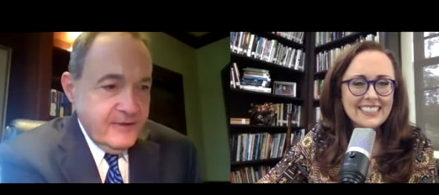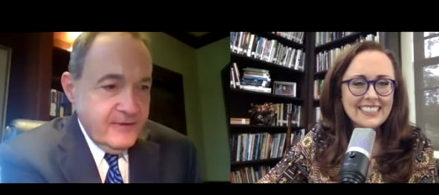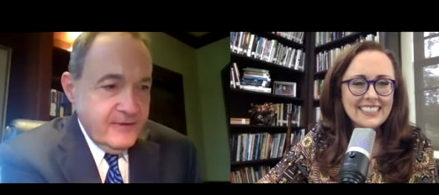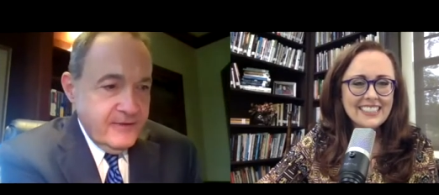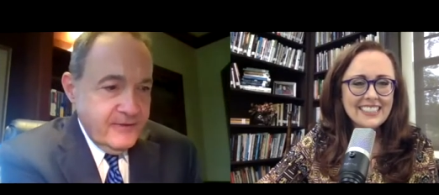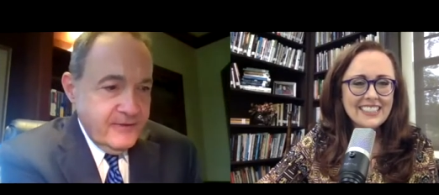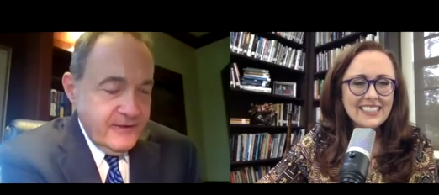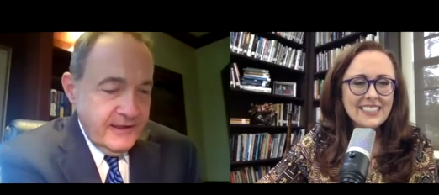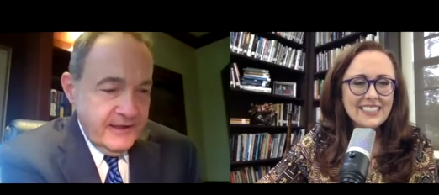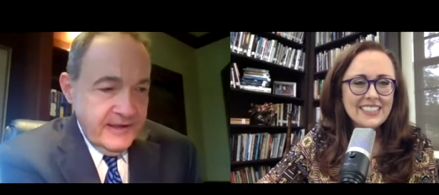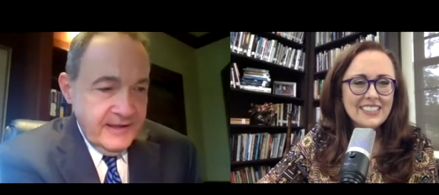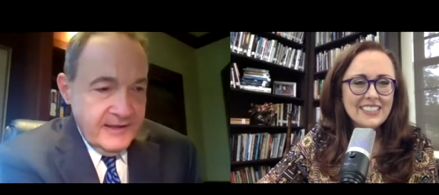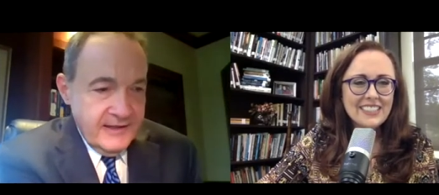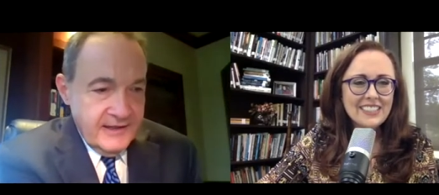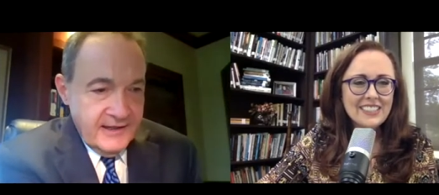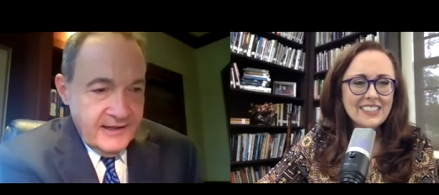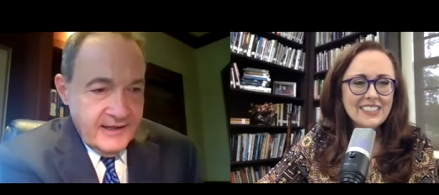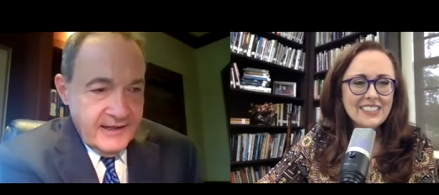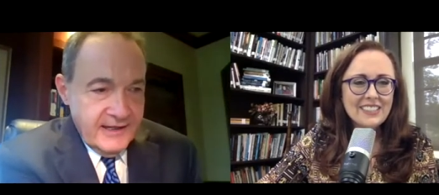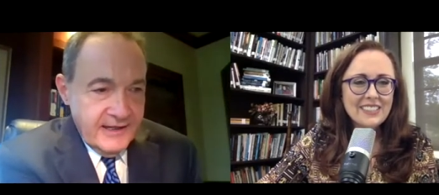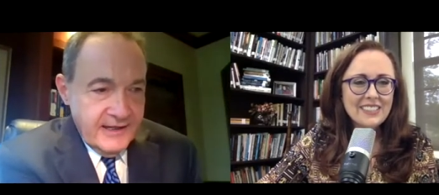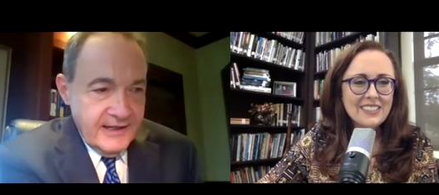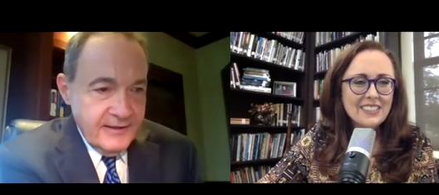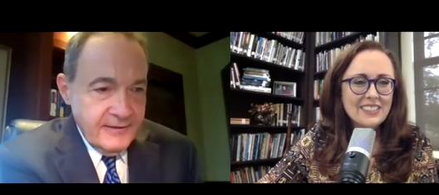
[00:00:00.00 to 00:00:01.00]
Speaker 1: the
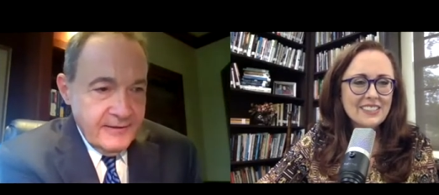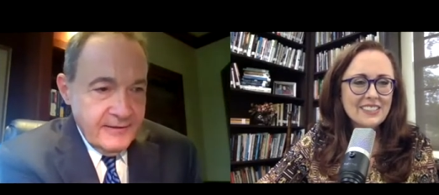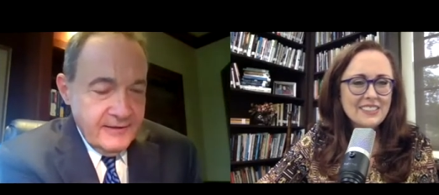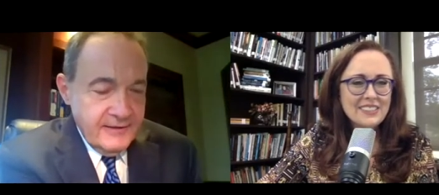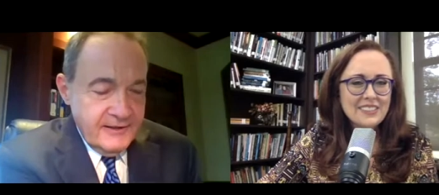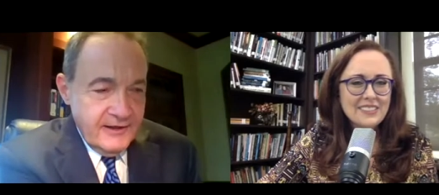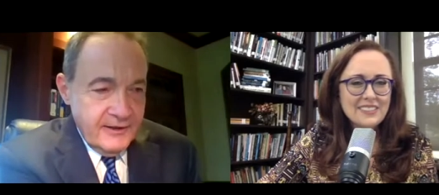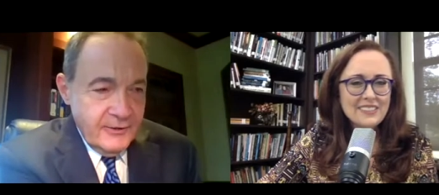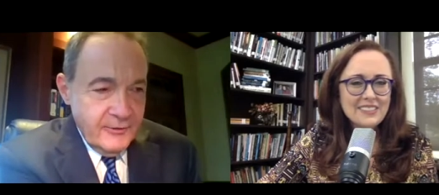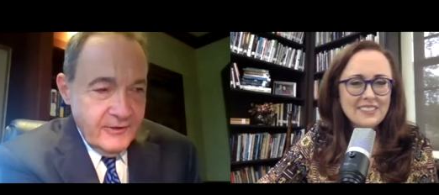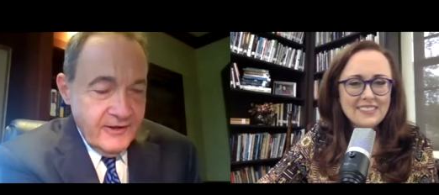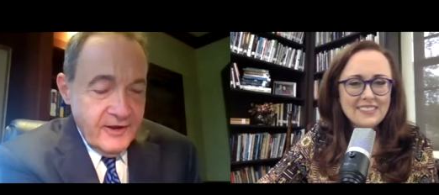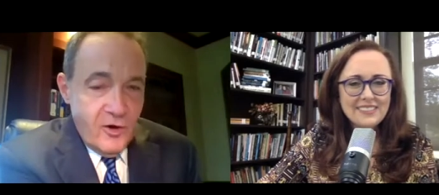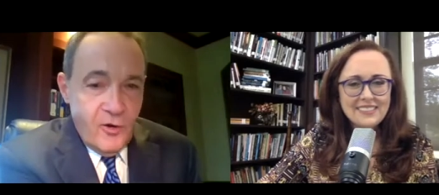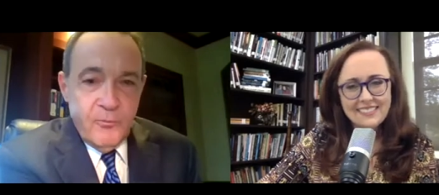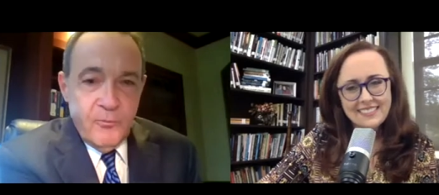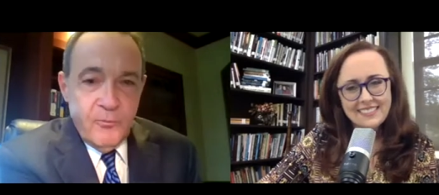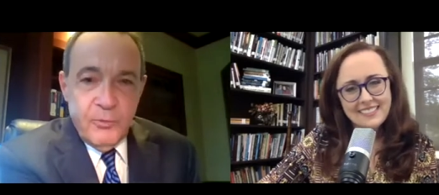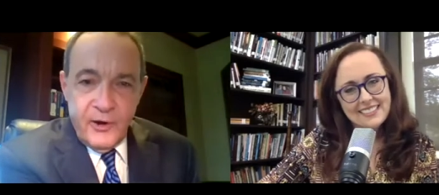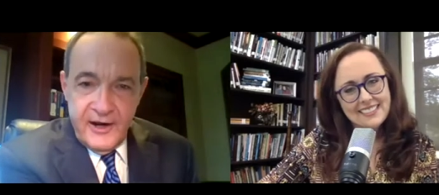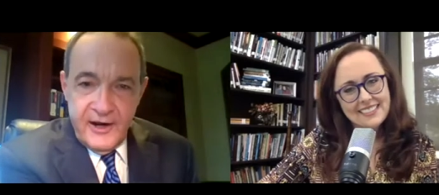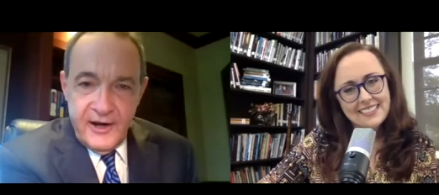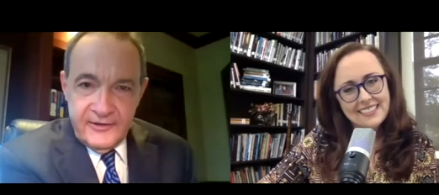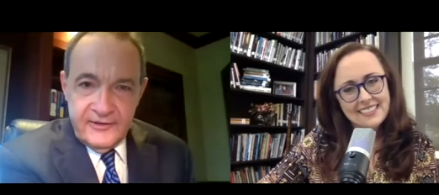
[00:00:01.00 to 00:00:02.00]
uh, you know the
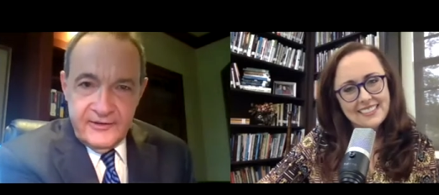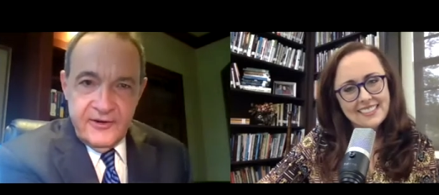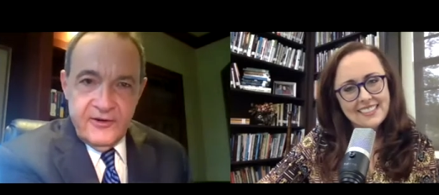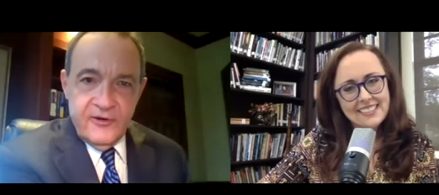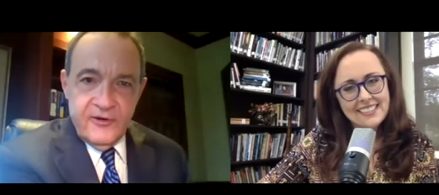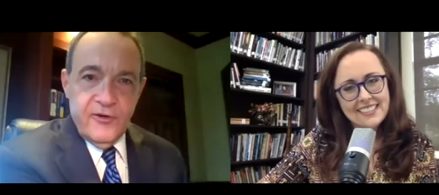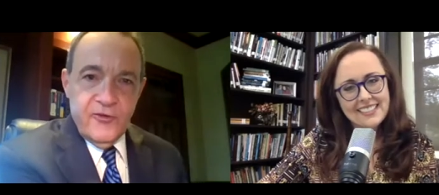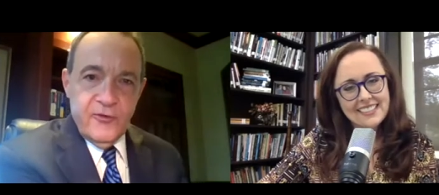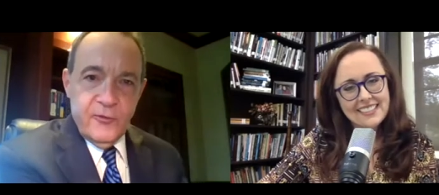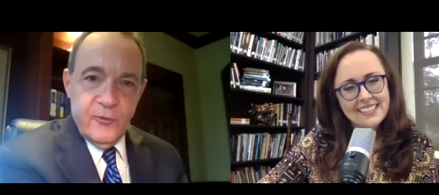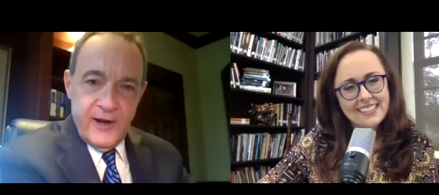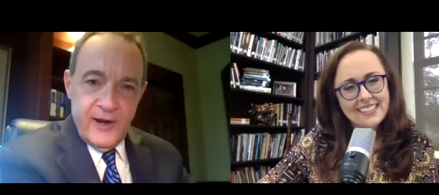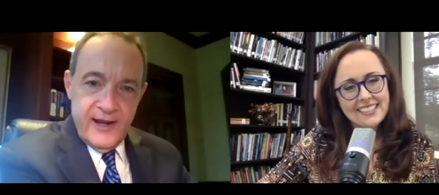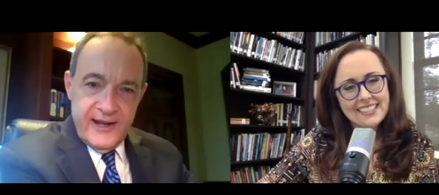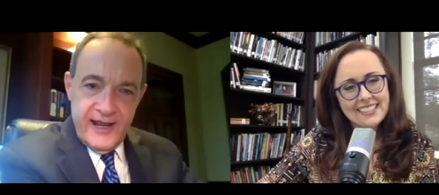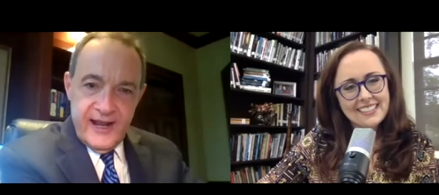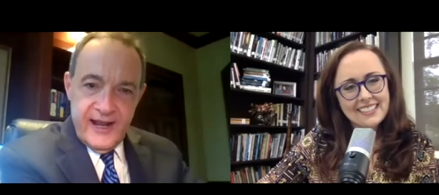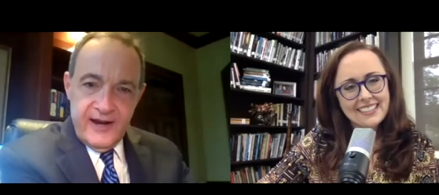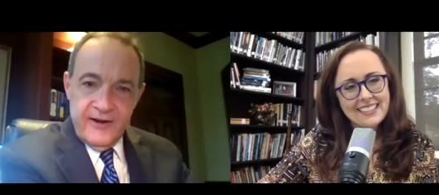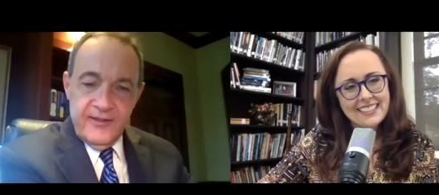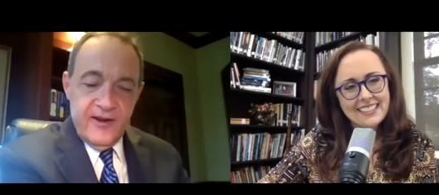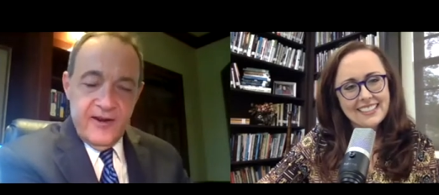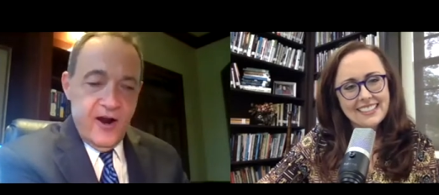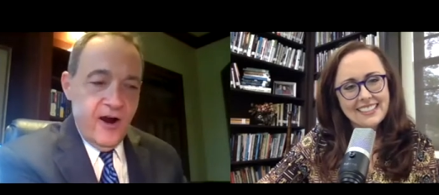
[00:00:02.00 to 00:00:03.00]
old president on the
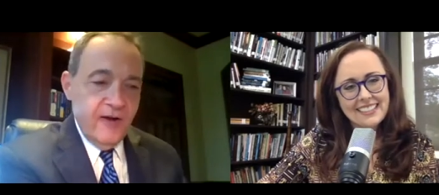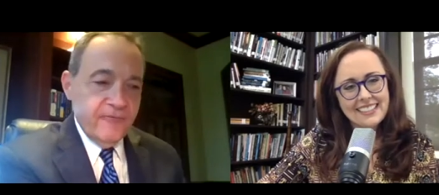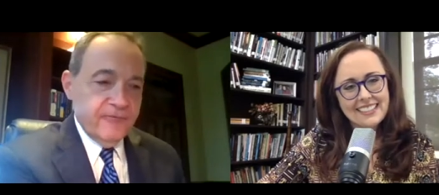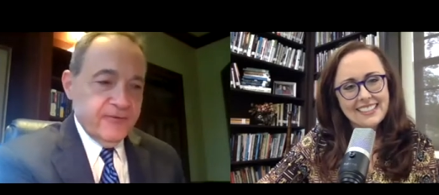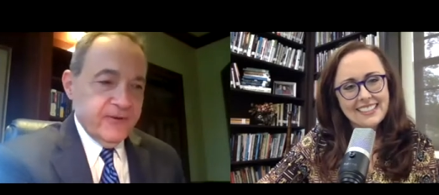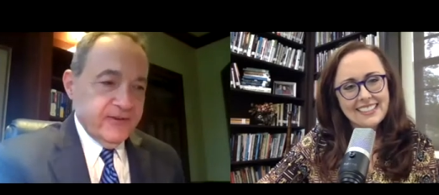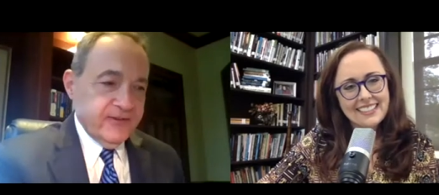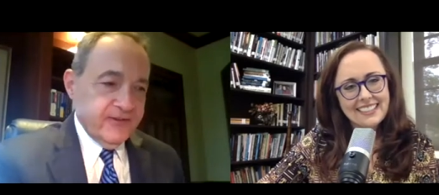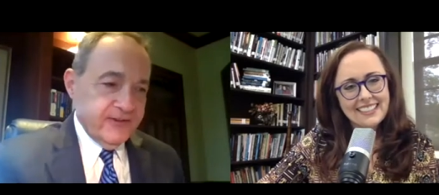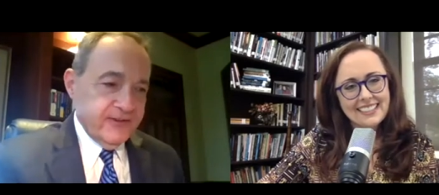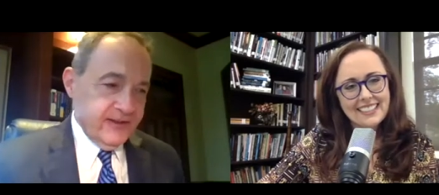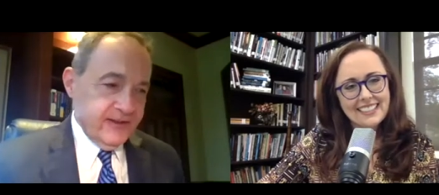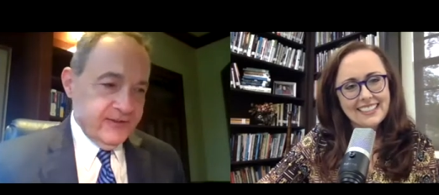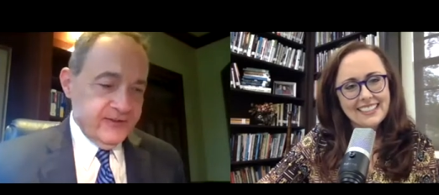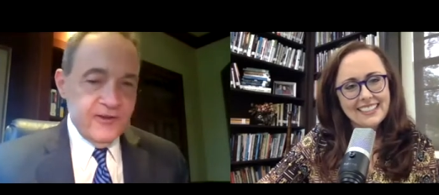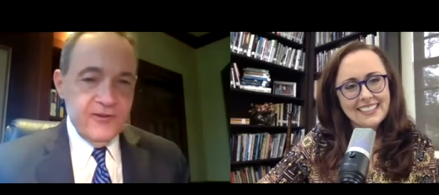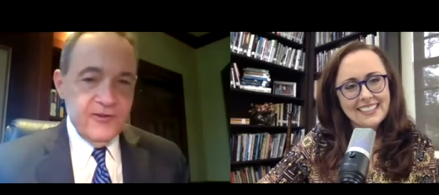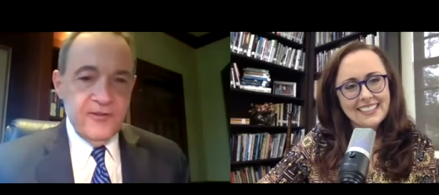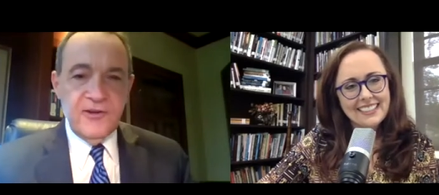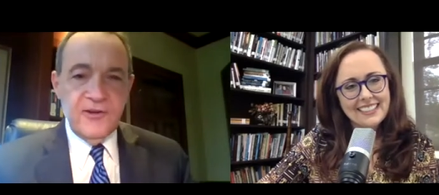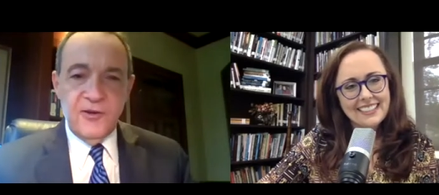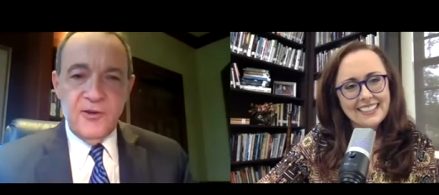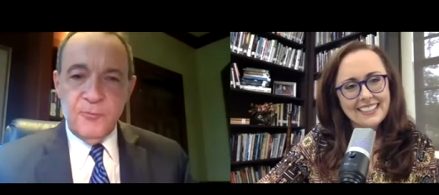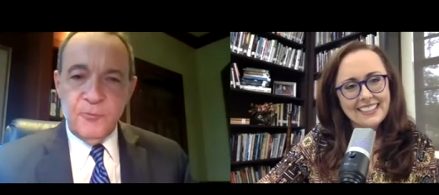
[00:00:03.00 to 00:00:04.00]
way out of the office says
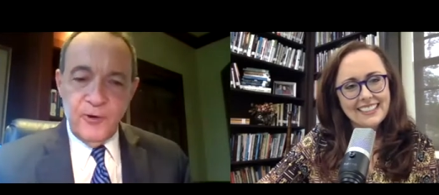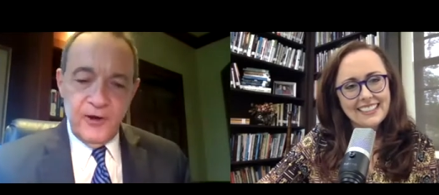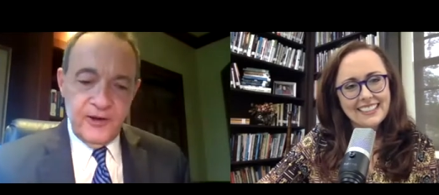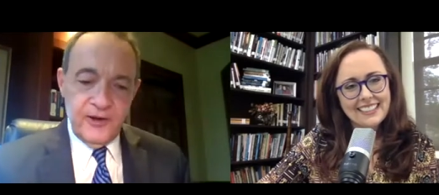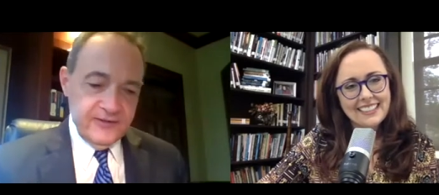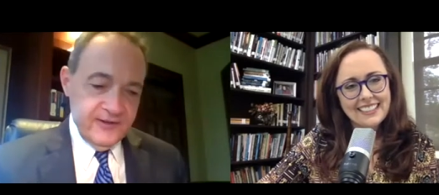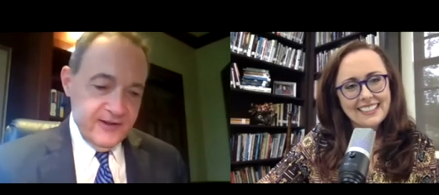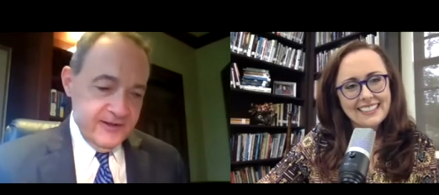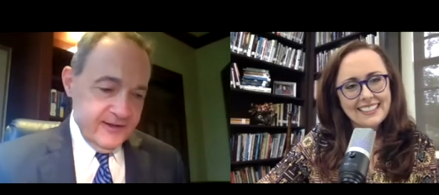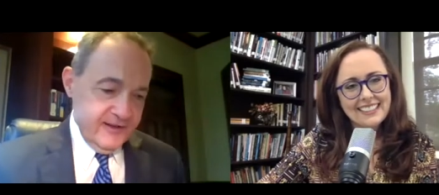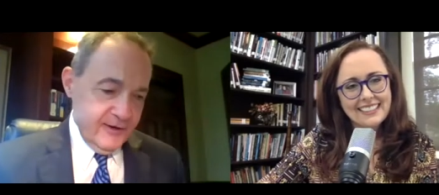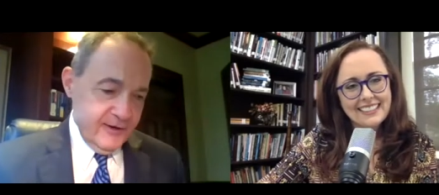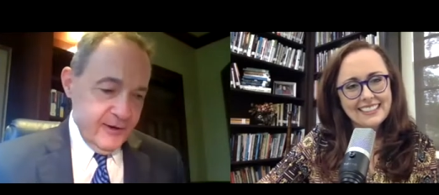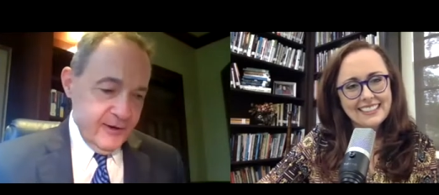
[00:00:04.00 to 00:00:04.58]
to the new president,